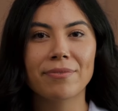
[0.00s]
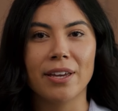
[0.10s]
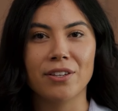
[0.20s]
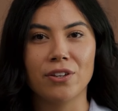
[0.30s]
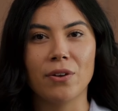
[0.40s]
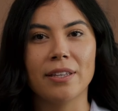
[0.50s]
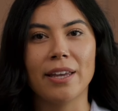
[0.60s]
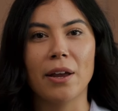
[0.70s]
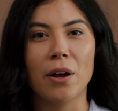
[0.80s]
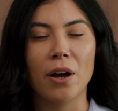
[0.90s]
ensuring
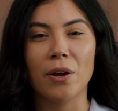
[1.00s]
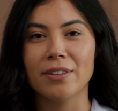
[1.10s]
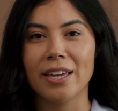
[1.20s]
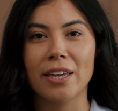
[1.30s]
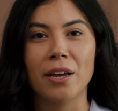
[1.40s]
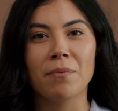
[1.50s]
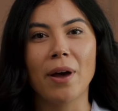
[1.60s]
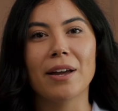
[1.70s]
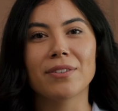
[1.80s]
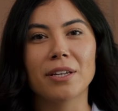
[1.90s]
that all data
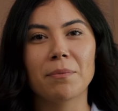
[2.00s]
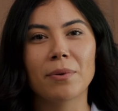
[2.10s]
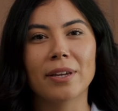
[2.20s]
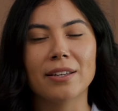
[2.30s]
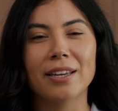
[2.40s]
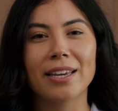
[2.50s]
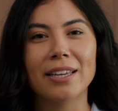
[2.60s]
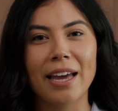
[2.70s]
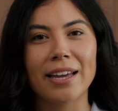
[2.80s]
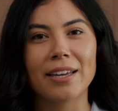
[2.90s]
arrives
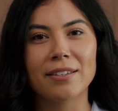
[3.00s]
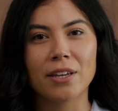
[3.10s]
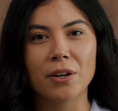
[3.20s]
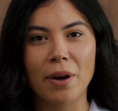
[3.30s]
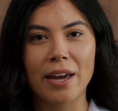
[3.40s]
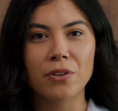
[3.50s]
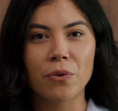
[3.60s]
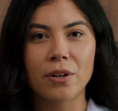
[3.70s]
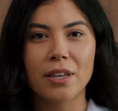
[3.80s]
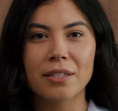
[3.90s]
completely and in the correct
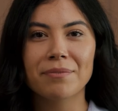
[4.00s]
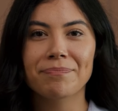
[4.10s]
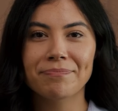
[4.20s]
order.